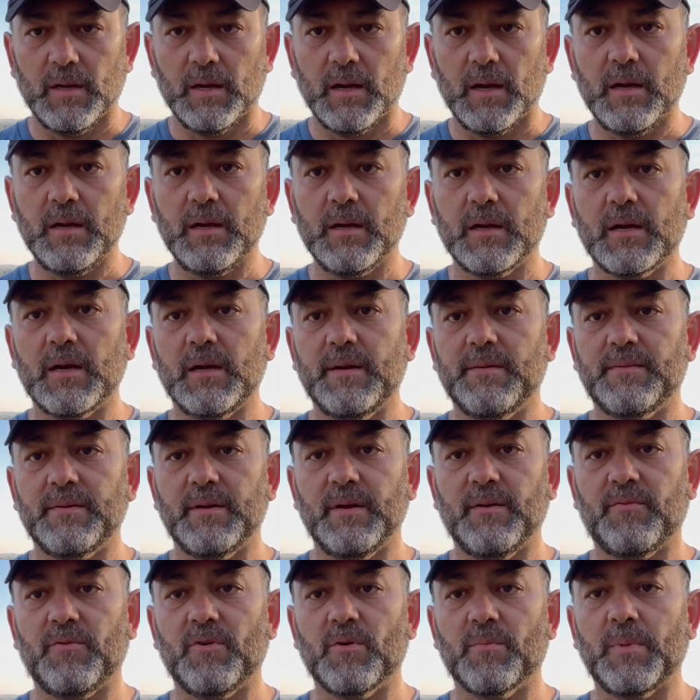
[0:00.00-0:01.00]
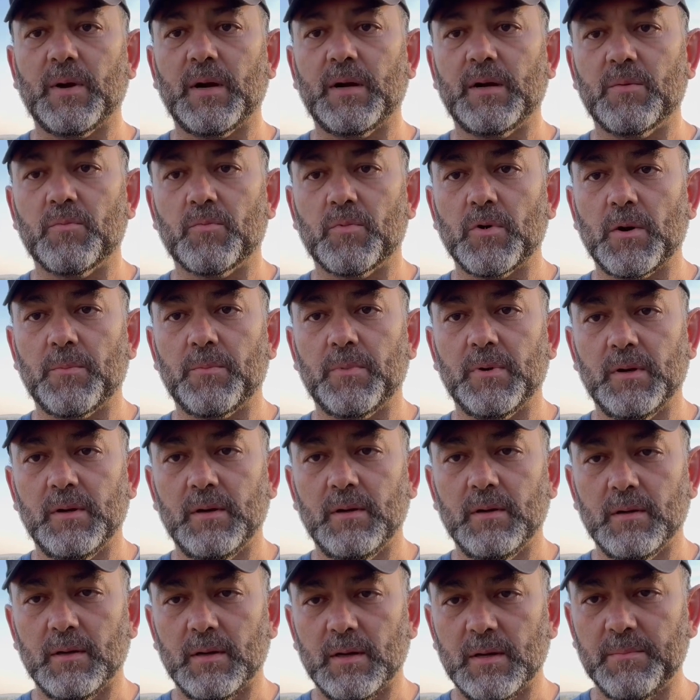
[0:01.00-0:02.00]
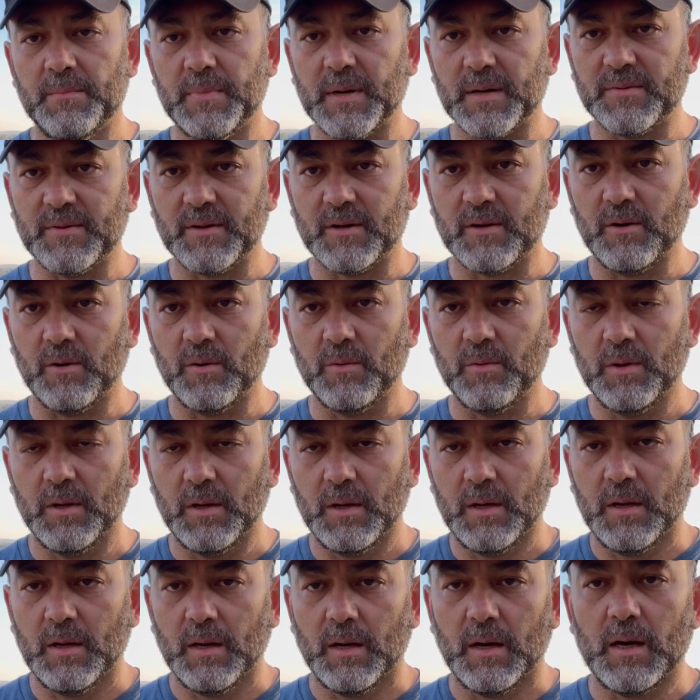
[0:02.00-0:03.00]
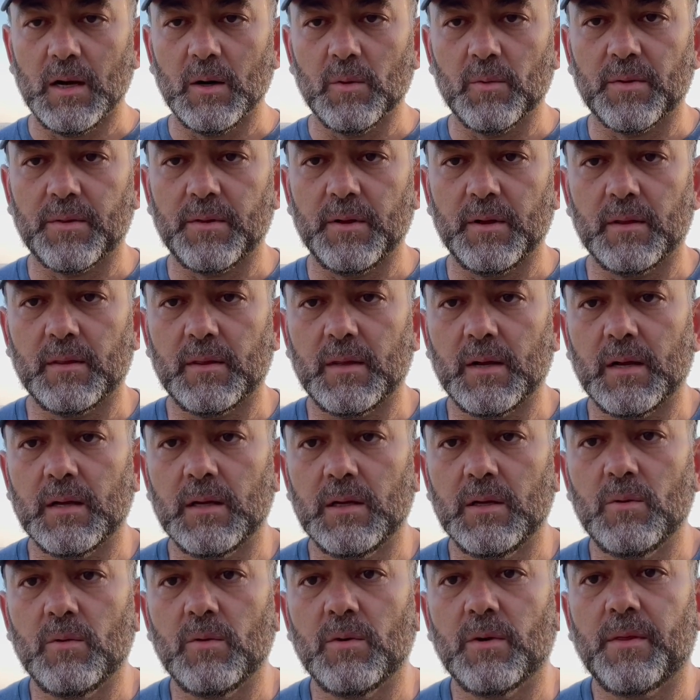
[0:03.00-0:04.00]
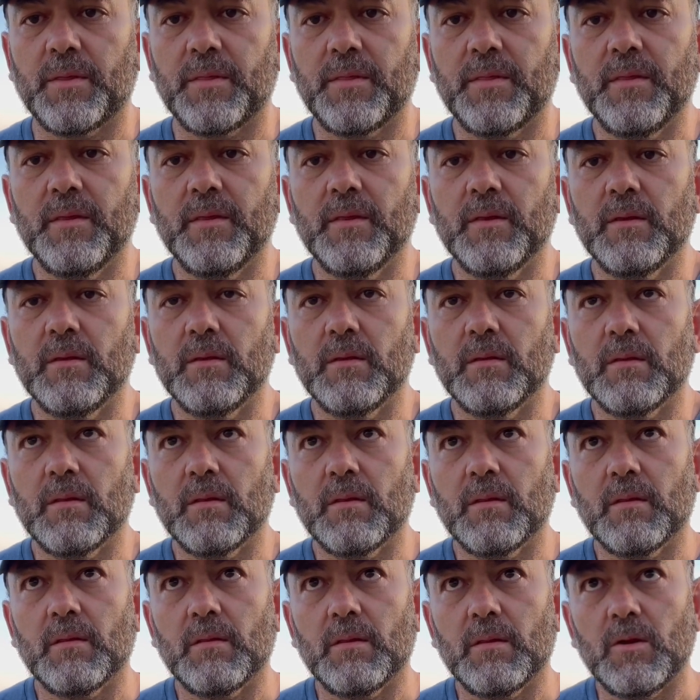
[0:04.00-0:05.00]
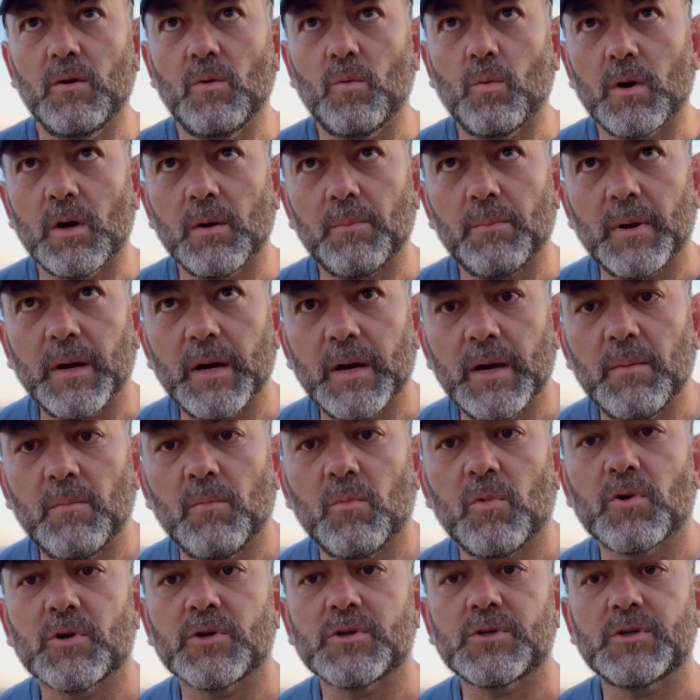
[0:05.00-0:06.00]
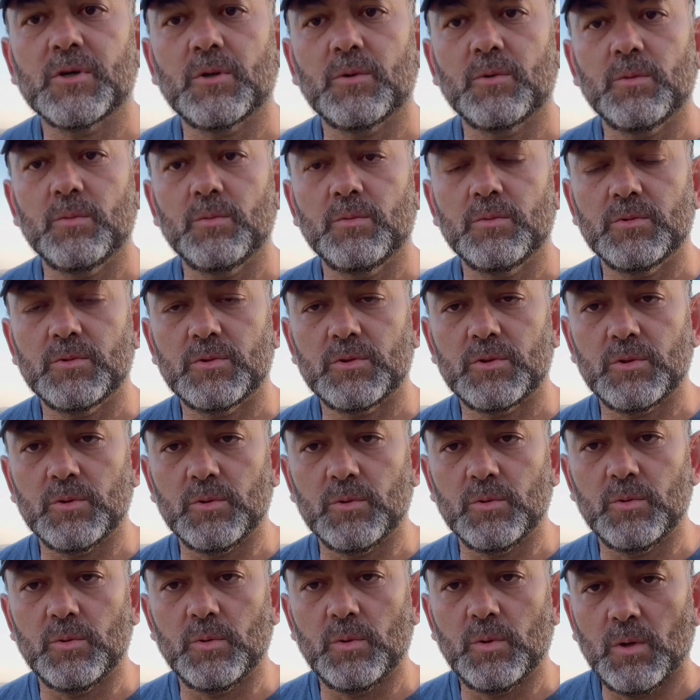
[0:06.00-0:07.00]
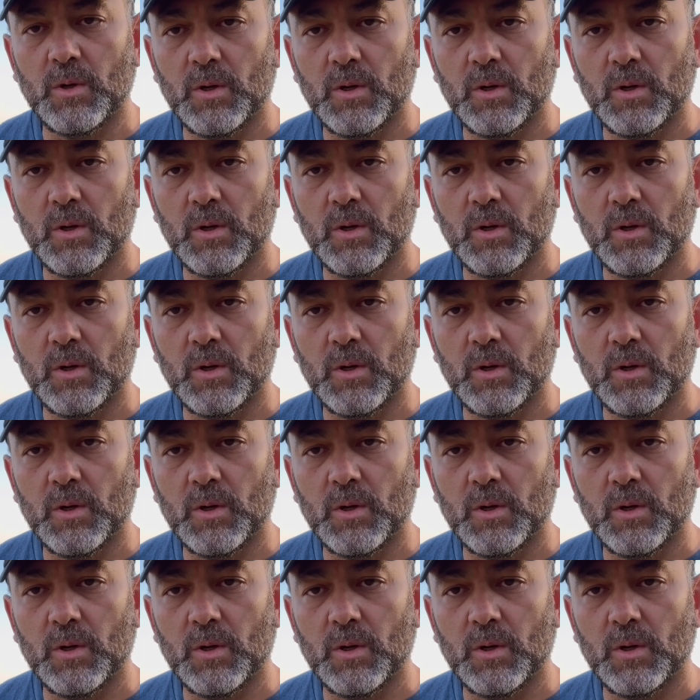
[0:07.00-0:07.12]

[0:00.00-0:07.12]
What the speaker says: In any case, if you're buying a property in Mexico, I would think that you want to buy it more so to